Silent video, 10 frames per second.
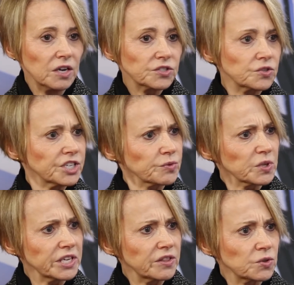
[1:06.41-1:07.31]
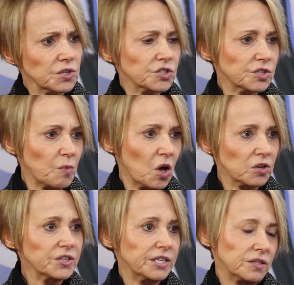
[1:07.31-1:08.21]
So generally, those are
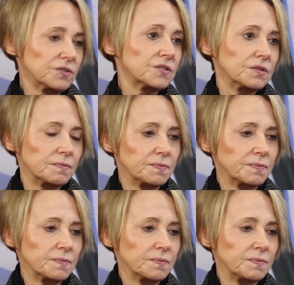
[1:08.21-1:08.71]
smaller deals.